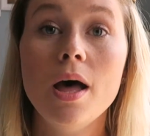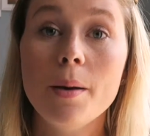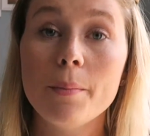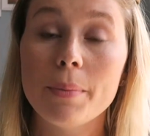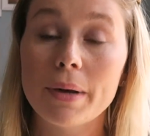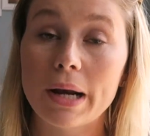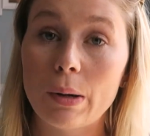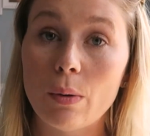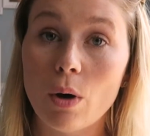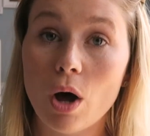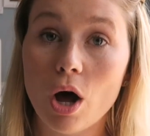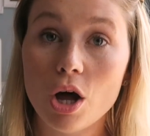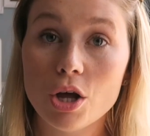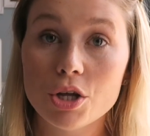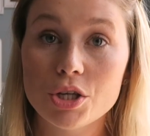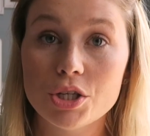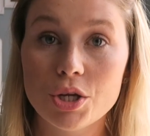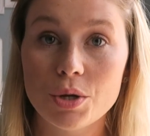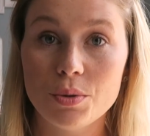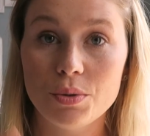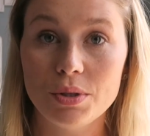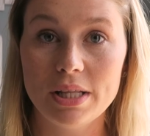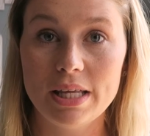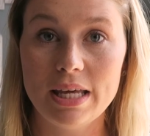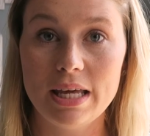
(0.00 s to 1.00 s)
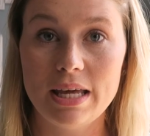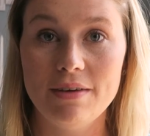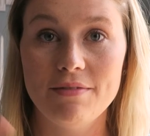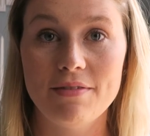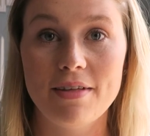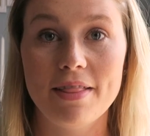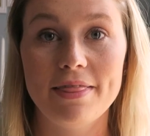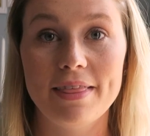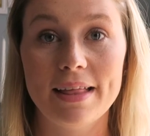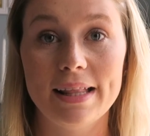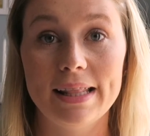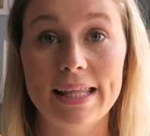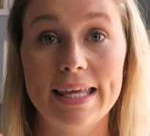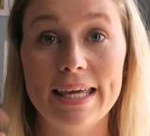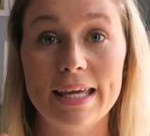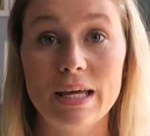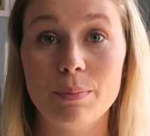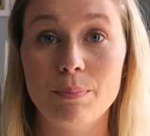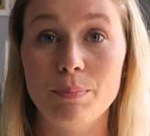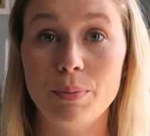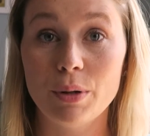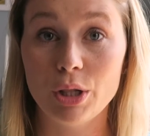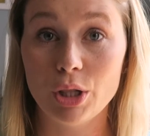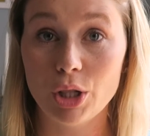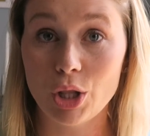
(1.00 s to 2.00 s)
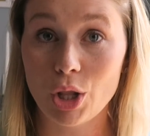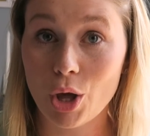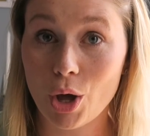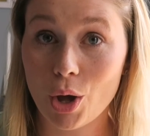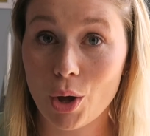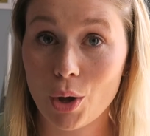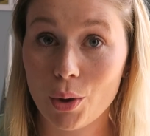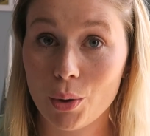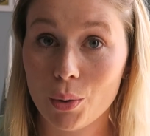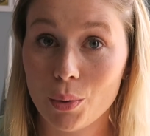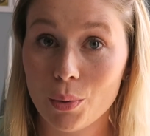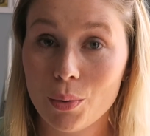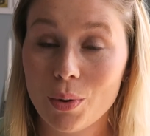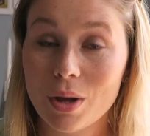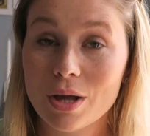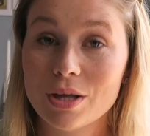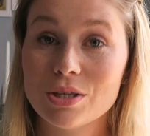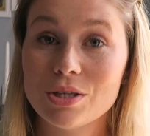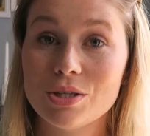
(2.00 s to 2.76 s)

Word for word: But I will also leave the link below